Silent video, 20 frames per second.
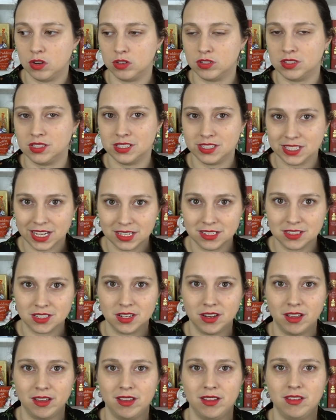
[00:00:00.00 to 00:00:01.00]

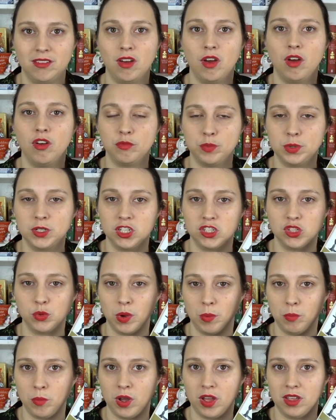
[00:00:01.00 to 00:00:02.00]
standalone of Patricia
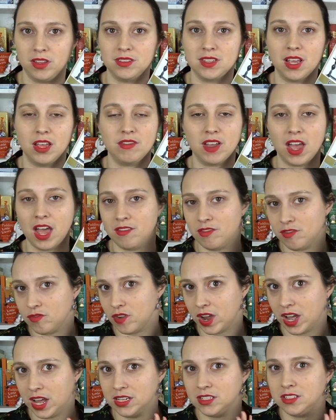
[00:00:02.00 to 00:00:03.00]
Wentworth that I've ever
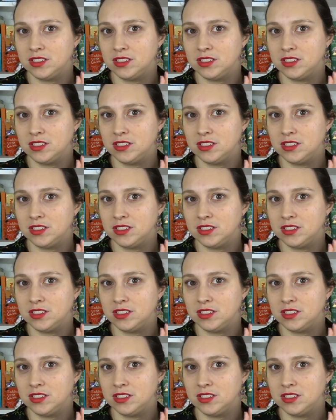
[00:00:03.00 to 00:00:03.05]
read.